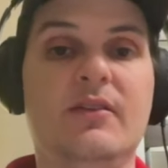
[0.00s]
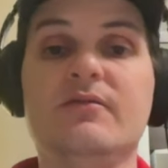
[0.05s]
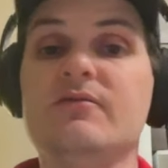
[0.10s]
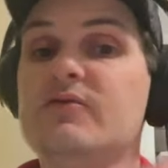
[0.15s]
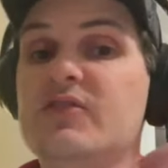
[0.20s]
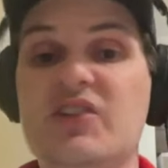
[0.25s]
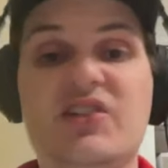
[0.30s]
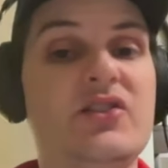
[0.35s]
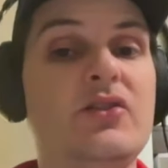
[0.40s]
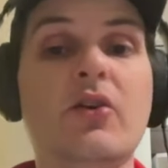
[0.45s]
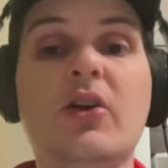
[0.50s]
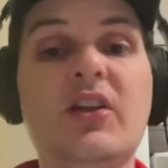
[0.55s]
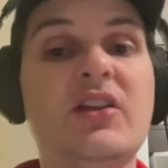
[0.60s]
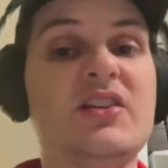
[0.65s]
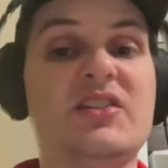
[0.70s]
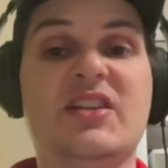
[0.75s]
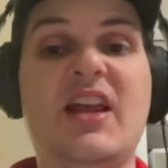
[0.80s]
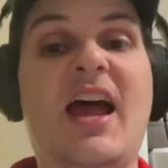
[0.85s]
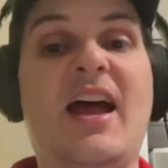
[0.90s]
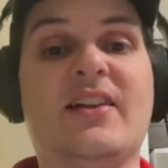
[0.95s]
Just look at the
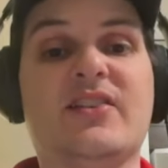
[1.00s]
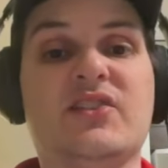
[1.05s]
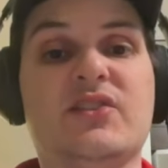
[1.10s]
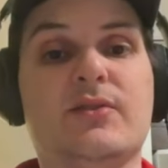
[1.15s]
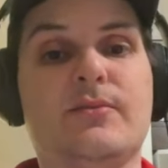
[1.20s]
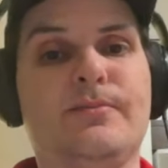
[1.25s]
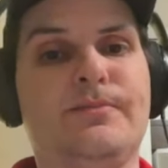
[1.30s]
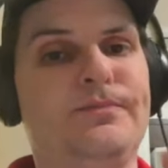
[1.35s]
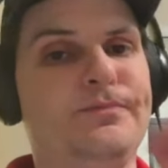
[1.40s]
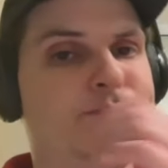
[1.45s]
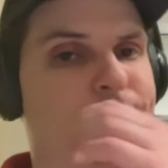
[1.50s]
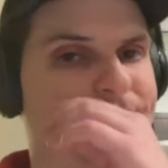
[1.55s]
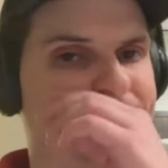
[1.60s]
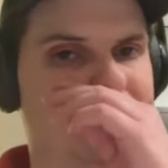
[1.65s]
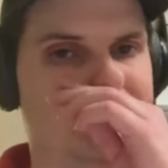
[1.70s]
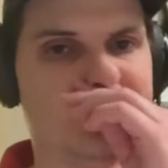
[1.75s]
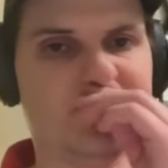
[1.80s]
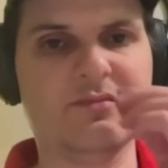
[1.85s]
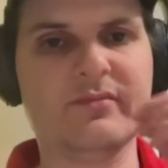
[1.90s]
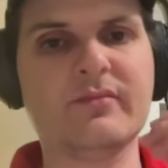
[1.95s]
stats.
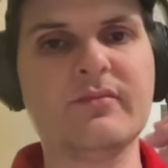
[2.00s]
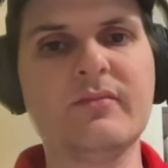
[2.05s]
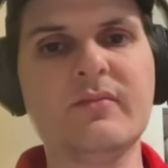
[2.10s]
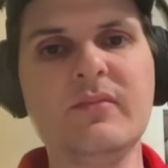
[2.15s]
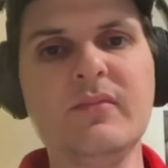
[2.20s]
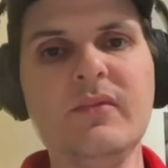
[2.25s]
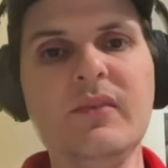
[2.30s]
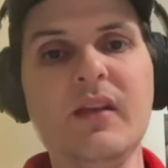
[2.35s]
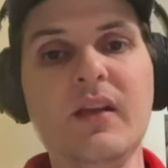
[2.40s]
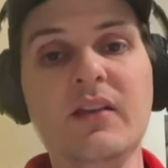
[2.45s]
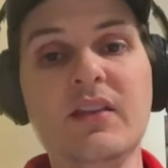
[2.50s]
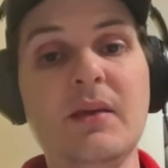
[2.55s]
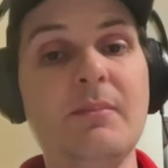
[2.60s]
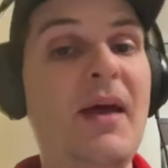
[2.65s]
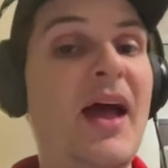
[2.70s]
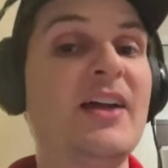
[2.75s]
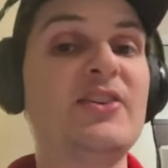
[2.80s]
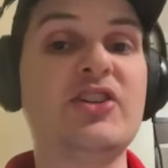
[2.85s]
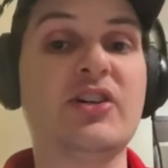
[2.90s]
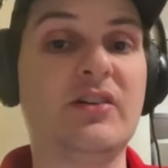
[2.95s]
The
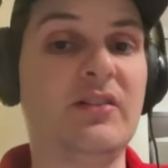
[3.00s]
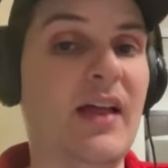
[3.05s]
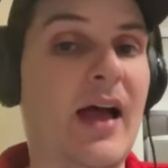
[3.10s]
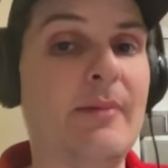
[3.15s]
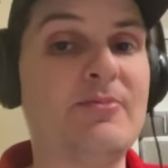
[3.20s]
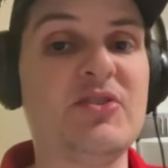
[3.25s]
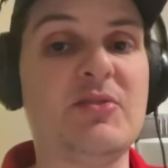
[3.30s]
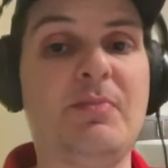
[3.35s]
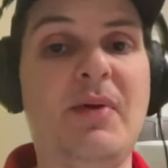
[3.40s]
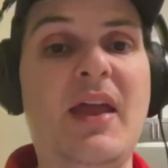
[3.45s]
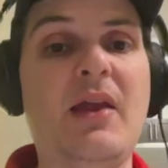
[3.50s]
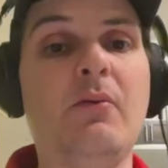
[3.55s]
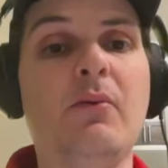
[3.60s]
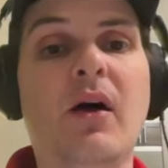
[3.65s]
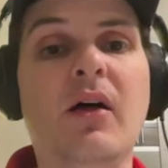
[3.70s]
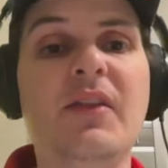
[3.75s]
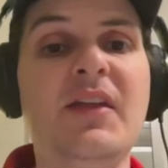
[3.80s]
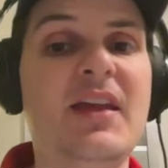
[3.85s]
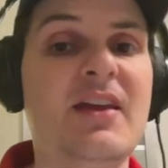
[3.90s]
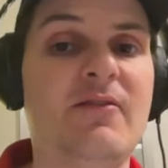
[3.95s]
Magic collapse the paint
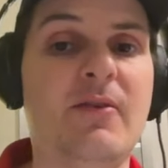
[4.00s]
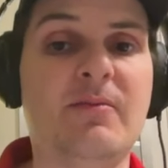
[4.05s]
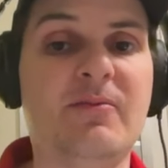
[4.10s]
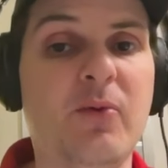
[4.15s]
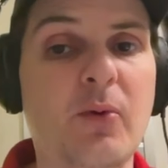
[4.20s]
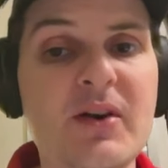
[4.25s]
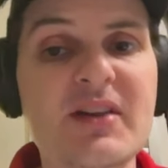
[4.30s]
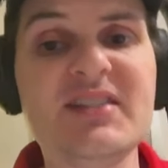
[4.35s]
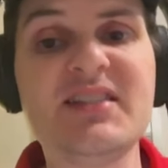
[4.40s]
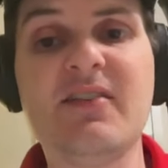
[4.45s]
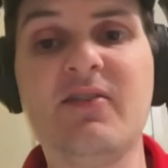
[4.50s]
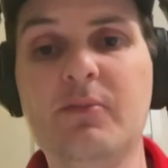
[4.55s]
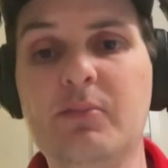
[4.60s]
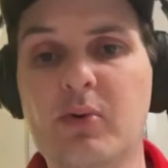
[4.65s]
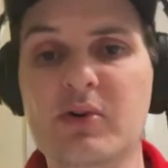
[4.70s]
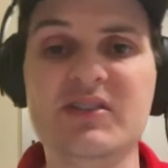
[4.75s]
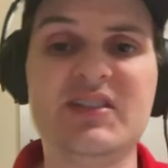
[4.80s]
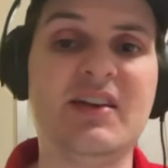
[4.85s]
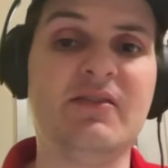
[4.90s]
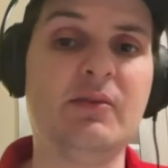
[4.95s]
well. They give up forty-seven
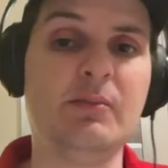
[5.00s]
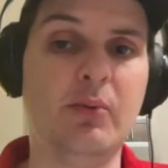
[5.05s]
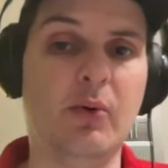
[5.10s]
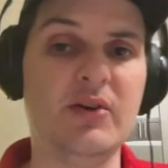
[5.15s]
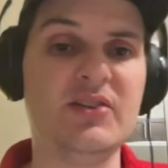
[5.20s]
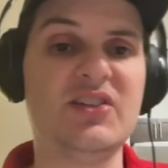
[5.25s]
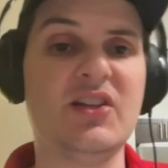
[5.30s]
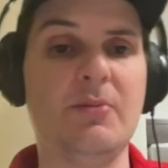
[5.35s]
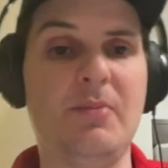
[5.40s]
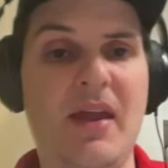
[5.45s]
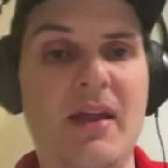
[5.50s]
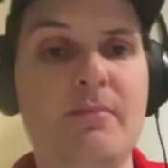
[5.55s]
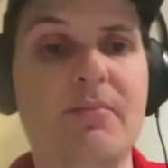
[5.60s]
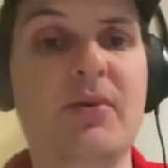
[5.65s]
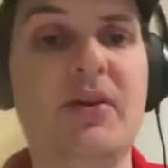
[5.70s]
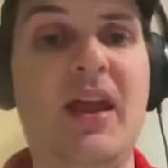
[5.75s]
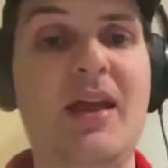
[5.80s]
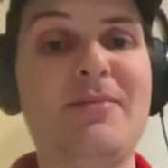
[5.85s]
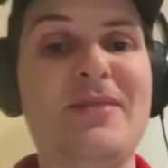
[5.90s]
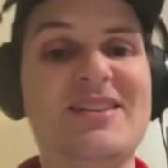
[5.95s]
point seven points in the paint per
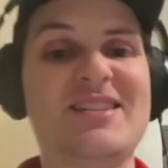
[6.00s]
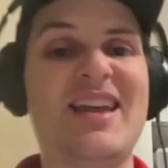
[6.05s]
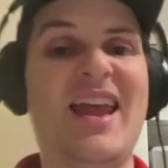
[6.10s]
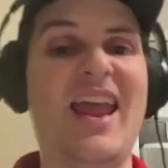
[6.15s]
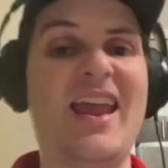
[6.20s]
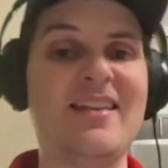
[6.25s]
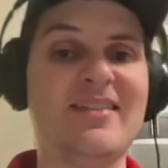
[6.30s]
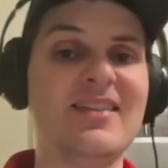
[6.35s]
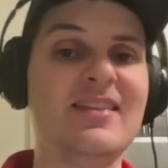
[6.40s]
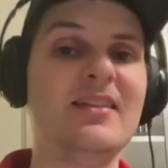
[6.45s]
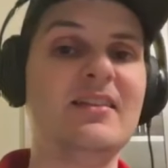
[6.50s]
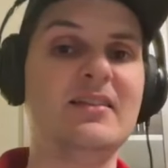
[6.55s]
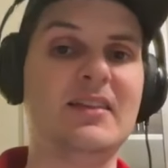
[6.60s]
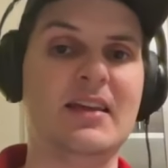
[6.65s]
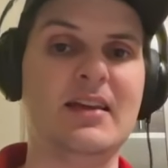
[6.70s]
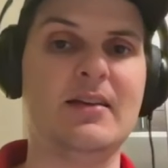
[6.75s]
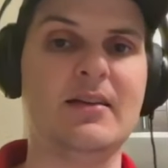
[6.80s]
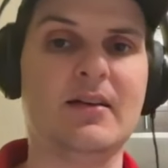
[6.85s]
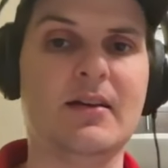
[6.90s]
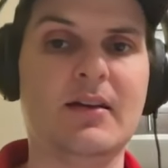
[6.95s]
game. That's eighth in the
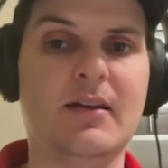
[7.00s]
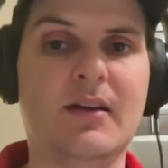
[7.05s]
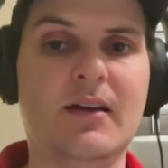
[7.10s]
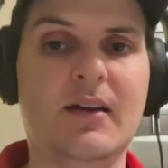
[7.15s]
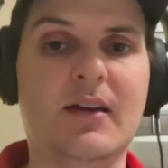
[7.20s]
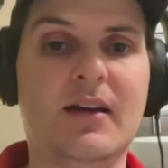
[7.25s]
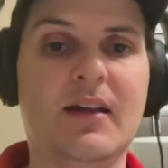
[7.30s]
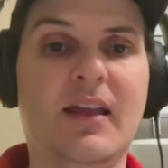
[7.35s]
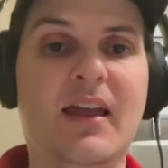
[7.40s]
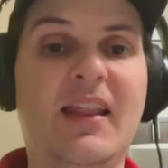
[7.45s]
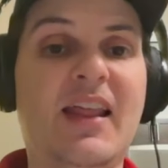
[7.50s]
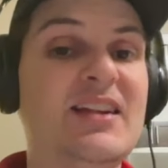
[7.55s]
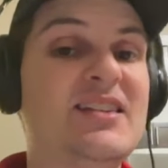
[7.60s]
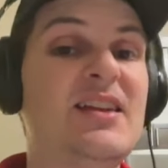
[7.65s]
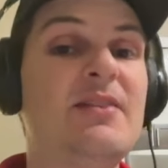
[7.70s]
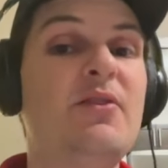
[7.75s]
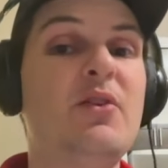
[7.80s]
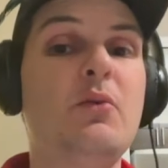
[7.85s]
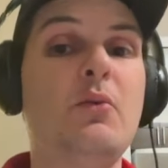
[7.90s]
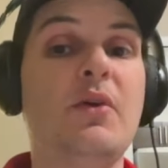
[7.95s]
league. And that's
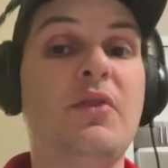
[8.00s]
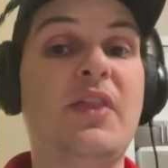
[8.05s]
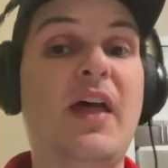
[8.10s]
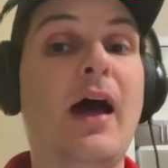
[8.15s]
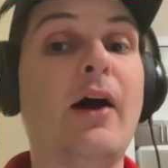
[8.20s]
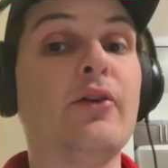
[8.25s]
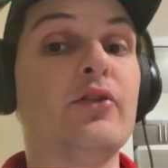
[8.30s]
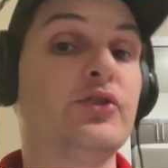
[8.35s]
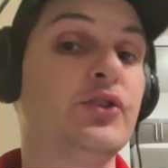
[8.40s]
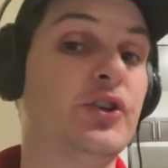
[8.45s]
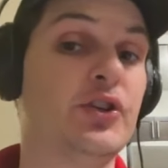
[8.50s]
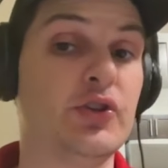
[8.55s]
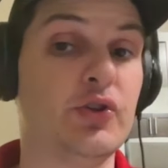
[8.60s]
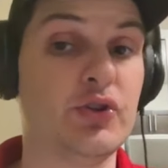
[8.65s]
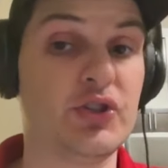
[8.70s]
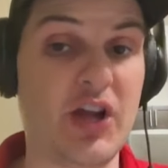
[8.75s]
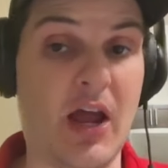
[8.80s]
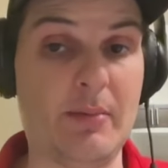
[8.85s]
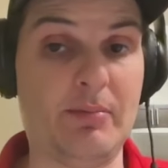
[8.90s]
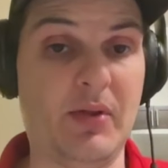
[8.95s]
even without a traditional
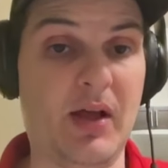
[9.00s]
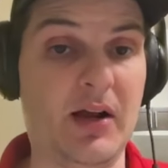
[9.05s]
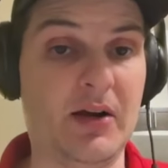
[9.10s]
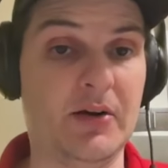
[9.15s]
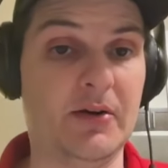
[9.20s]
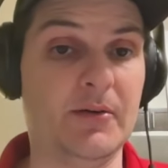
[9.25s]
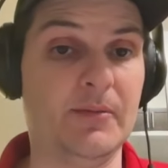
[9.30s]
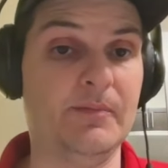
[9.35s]
shot blocker.